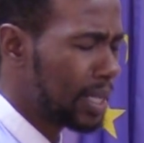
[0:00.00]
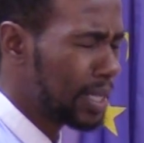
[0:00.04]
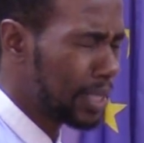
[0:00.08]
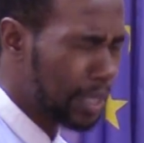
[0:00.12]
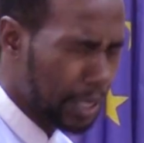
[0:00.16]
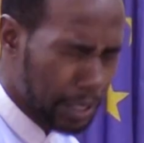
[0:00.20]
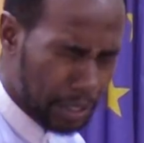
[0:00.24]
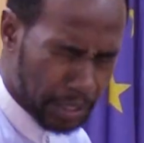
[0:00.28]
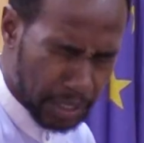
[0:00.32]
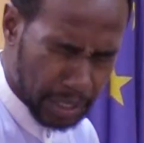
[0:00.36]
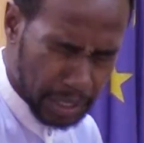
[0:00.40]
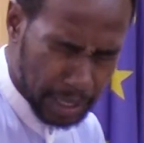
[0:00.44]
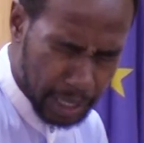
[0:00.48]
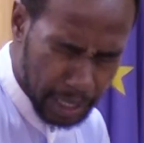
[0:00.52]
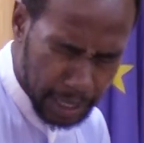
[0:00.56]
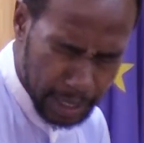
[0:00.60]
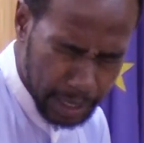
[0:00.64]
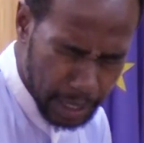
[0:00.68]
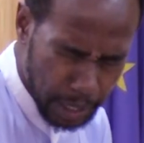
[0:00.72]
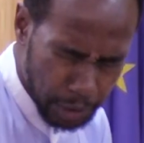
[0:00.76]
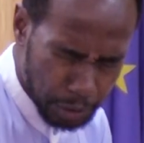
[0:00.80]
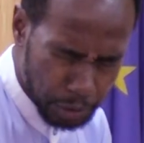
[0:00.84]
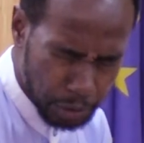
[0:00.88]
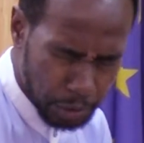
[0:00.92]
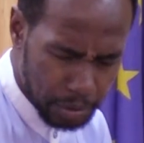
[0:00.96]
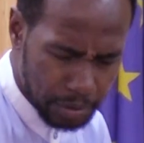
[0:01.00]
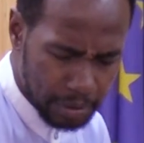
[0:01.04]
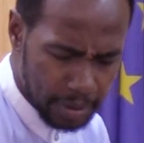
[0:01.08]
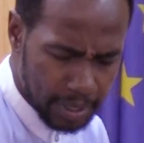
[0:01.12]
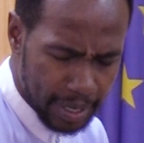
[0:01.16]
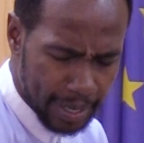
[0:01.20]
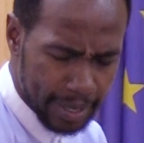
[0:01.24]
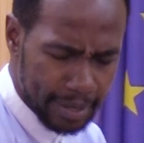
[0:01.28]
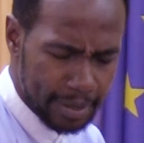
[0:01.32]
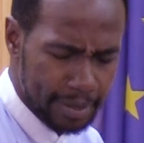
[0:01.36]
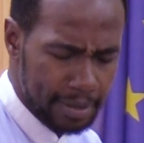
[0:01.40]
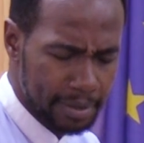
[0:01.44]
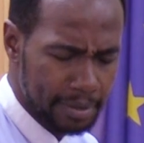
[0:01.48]
There is stagnation
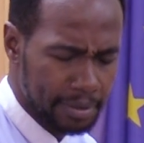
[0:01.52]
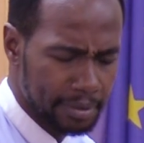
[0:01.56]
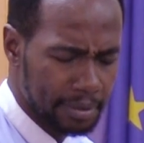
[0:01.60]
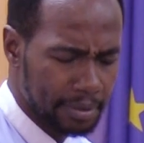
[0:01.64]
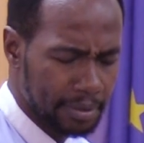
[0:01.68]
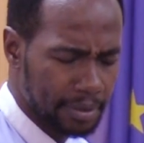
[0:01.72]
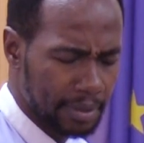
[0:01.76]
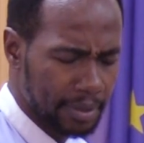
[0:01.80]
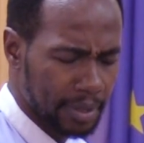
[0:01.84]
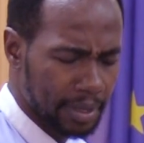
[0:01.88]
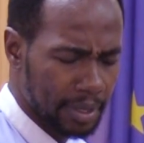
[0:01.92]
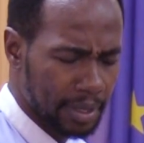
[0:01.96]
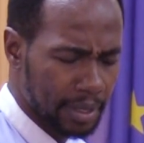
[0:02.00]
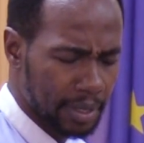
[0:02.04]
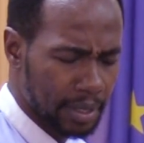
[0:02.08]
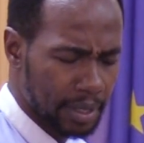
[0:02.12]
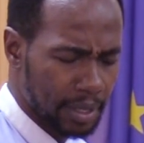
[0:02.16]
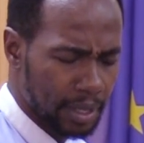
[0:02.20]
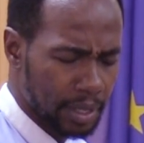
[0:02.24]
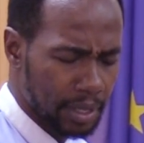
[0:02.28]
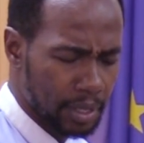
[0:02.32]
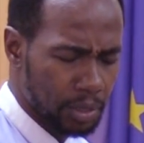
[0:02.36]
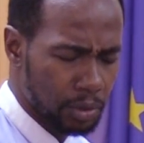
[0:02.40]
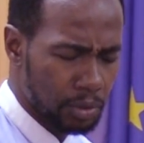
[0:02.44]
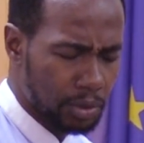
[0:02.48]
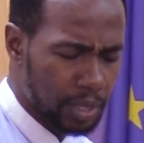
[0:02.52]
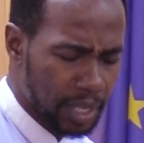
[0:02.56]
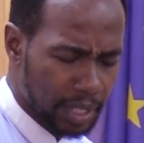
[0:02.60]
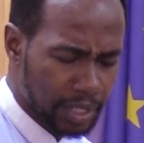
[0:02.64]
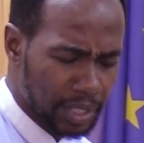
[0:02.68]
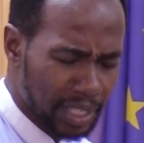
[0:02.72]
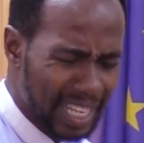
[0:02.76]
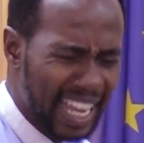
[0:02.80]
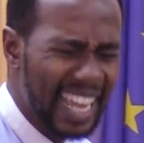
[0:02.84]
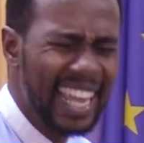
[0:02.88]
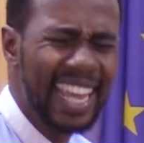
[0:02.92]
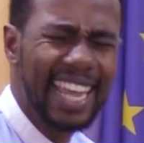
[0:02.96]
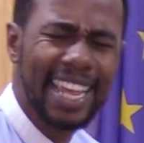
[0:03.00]
there. You
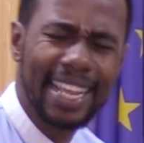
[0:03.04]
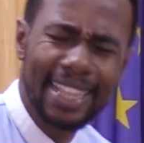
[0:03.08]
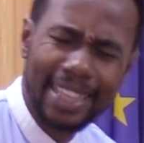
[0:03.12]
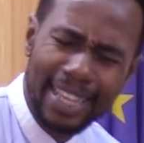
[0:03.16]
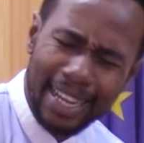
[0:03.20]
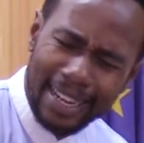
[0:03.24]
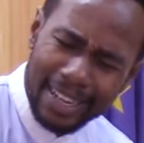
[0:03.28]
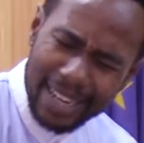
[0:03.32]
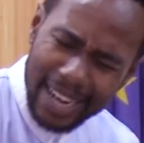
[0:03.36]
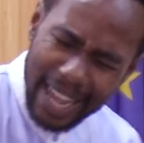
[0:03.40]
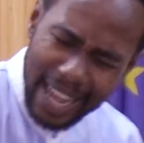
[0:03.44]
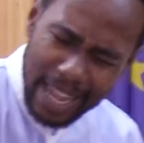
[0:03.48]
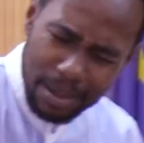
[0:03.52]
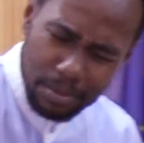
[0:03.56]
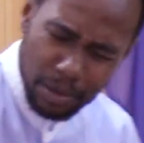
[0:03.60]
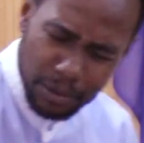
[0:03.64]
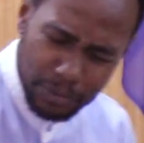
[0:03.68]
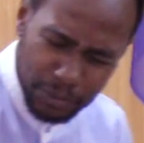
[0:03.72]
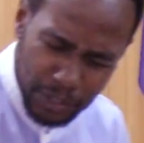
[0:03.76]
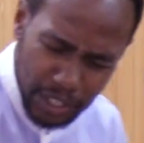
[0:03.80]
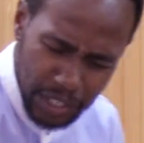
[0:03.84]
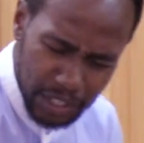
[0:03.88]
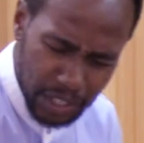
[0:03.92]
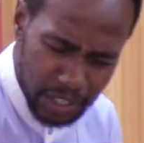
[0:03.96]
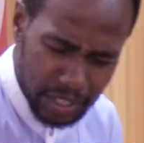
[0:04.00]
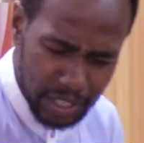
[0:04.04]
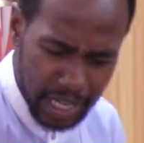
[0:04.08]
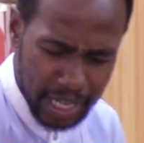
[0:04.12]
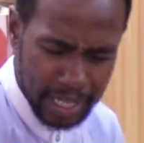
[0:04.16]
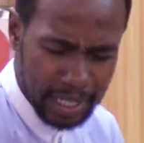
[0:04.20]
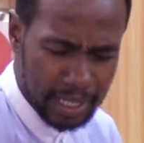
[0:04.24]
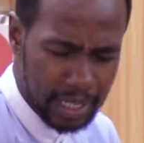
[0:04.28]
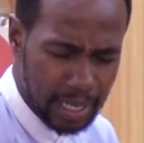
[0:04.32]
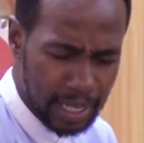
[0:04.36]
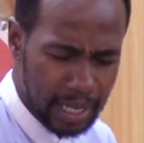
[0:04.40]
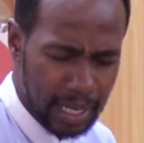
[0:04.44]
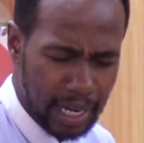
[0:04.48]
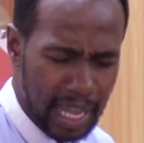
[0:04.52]
just say, in the name of Jesus, I
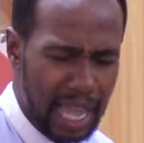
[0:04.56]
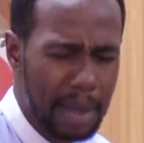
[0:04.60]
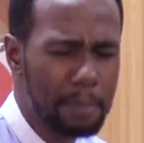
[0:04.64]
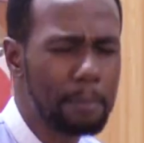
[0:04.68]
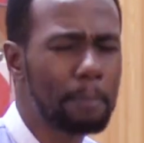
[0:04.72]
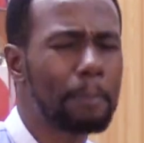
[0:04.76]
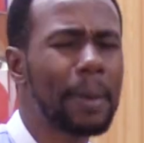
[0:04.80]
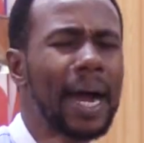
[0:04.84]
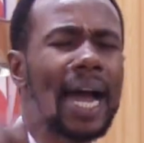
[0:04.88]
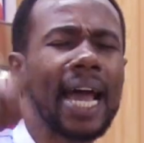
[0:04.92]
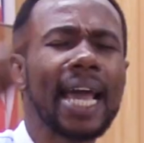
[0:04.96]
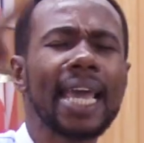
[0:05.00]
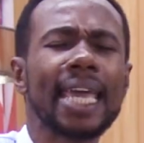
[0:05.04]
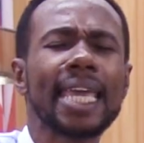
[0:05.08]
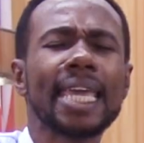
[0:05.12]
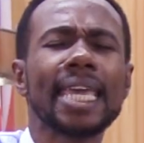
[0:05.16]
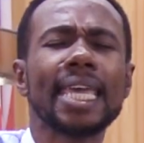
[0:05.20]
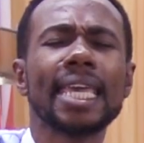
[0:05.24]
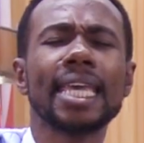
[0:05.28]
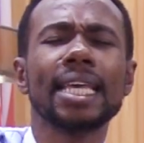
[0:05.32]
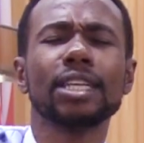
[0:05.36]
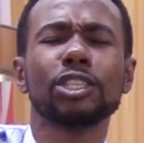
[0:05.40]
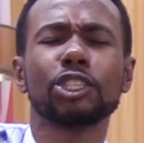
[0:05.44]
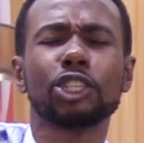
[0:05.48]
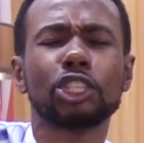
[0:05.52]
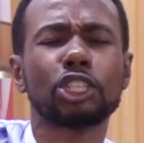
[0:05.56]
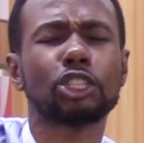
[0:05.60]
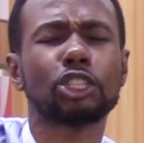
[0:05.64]
declare, by his